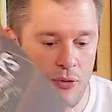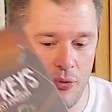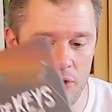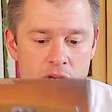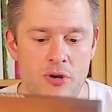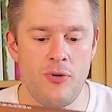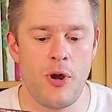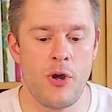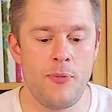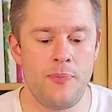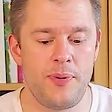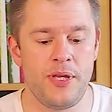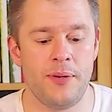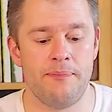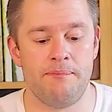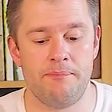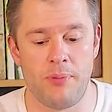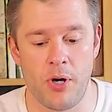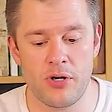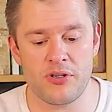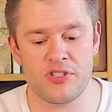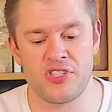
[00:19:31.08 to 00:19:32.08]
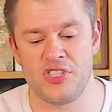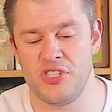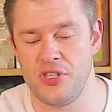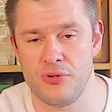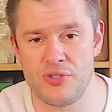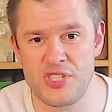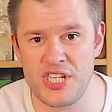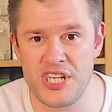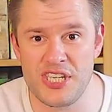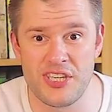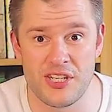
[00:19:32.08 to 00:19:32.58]
When you open the box and you
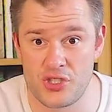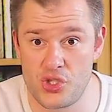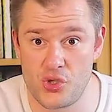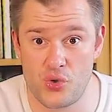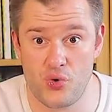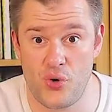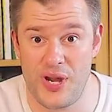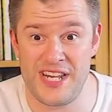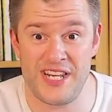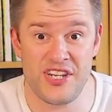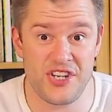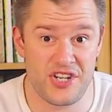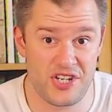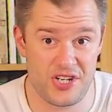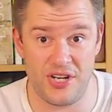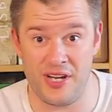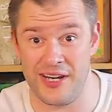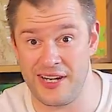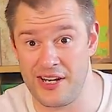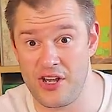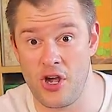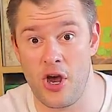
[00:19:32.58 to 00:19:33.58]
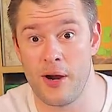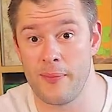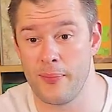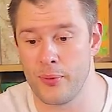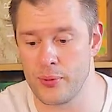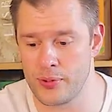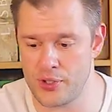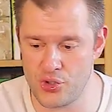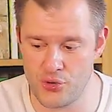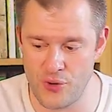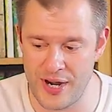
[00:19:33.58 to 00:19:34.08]
see the trench, like
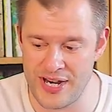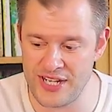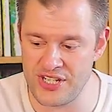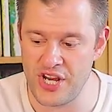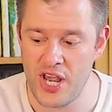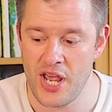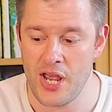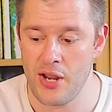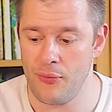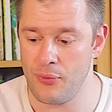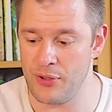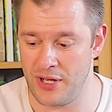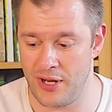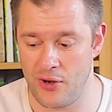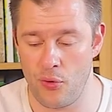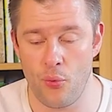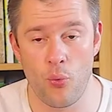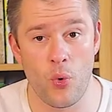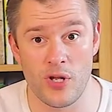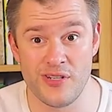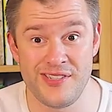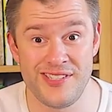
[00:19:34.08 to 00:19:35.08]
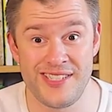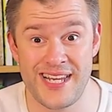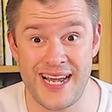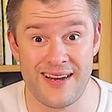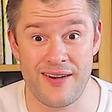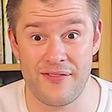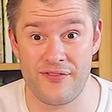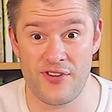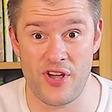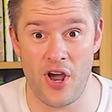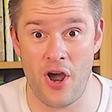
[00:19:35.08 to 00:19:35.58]
cardboard trench, with like one
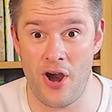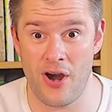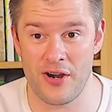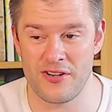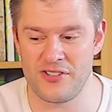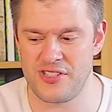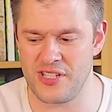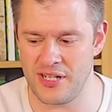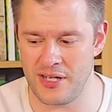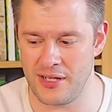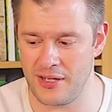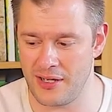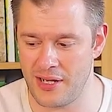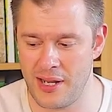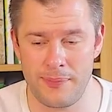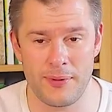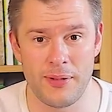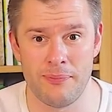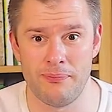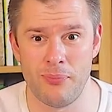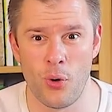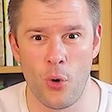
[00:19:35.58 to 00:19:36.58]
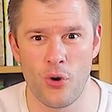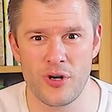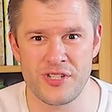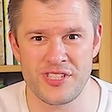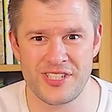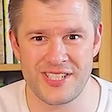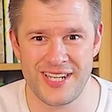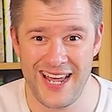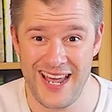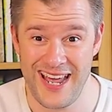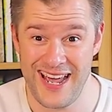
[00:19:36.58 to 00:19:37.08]
deck of cards and a couple of
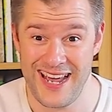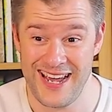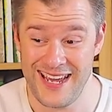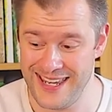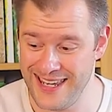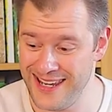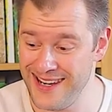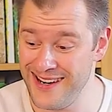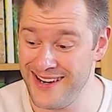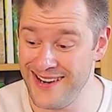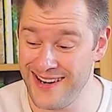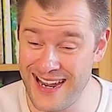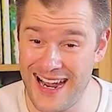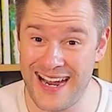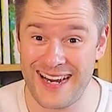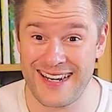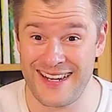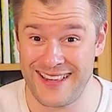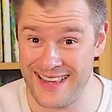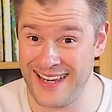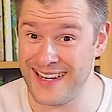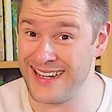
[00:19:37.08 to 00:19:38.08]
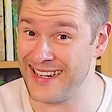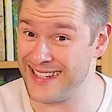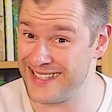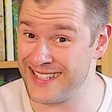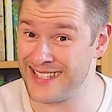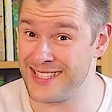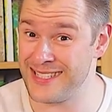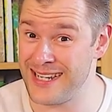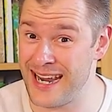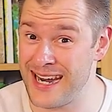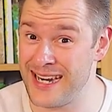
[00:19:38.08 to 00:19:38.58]
boards, you gotta think that
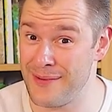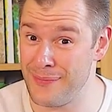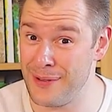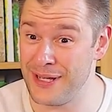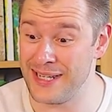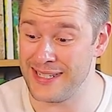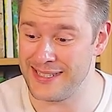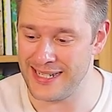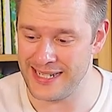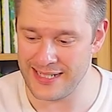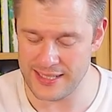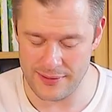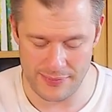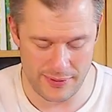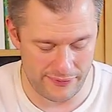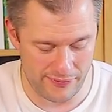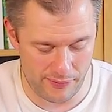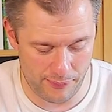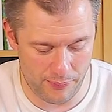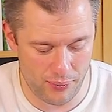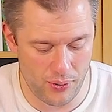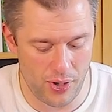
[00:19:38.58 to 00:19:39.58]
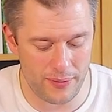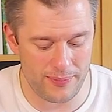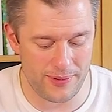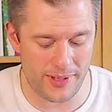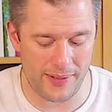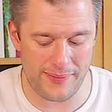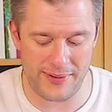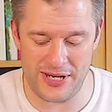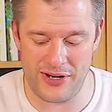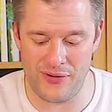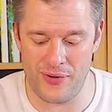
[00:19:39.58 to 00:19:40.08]
sustainability is a bit of a
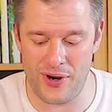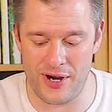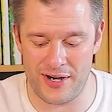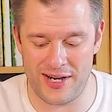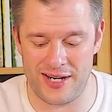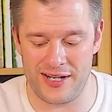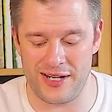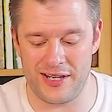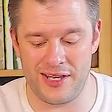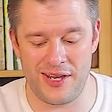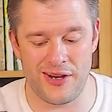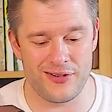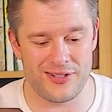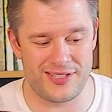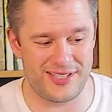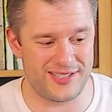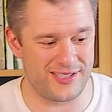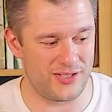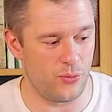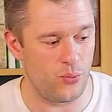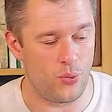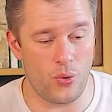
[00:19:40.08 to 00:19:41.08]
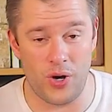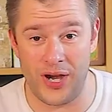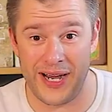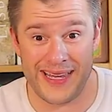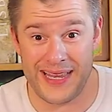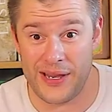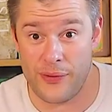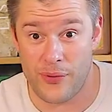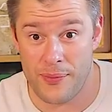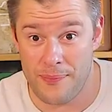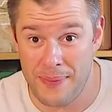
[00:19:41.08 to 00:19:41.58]
problem, and you are kind of curious as to why
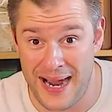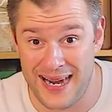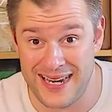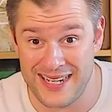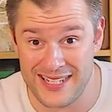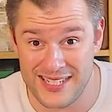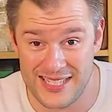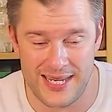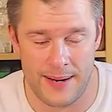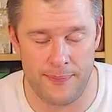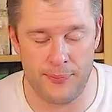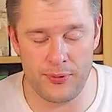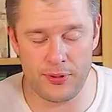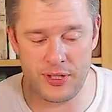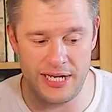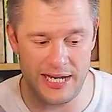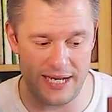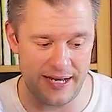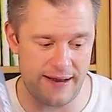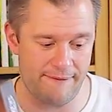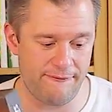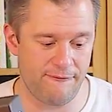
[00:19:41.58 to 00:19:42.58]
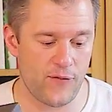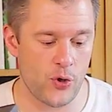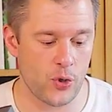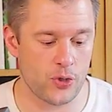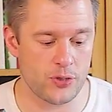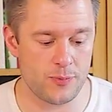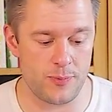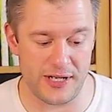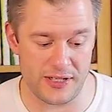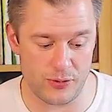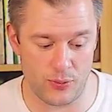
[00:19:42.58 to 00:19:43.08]
they were packaged separately in the
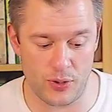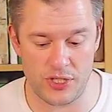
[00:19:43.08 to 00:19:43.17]
first place.